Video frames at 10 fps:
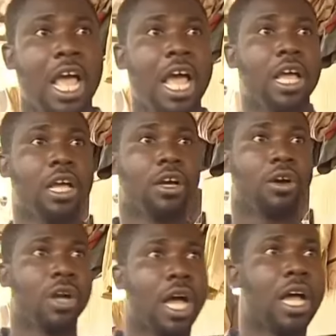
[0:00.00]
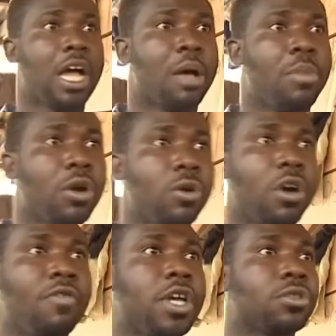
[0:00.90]
Hey, okay. I beg you,
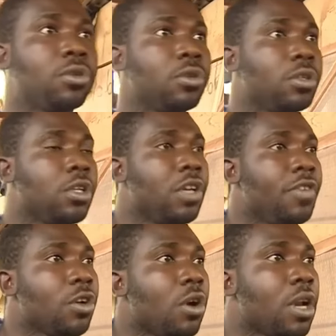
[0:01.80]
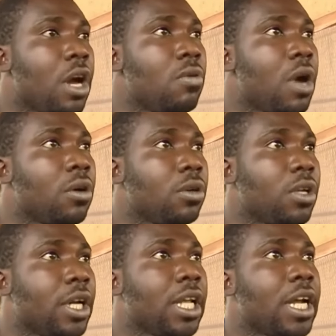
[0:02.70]
not be so. If he come, now who I
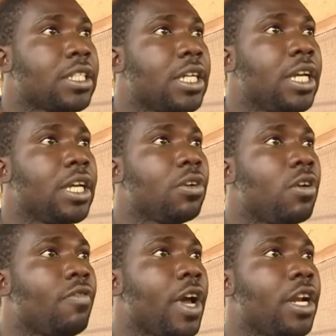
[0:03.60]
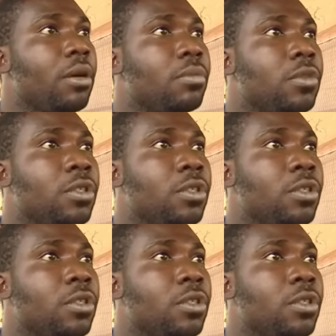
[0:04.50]
go tell and say he come find out.